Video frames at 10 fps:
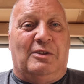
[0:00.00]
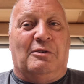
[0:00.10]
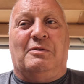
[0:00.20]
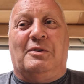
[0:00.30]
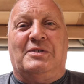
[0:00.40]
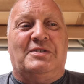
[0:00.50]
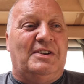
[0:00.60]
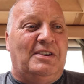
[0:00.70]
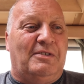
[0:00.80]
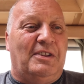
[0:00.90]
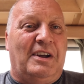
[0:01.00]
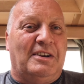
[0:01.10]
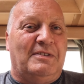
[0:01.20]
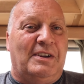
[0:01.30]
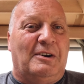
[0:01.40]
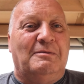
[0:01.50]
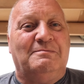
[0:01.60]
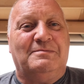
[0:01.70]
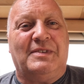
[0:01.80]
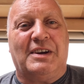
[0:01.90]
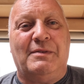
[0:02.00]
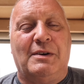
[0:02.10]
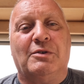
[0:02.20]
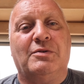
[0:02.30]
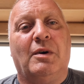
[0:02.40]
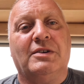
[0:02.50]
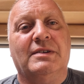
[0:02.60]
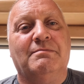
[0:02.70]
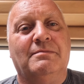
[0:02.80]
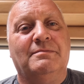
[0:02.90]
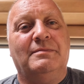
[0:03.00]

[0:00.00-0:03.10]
look forward to seeing you for the next video. Thank you very much for watching.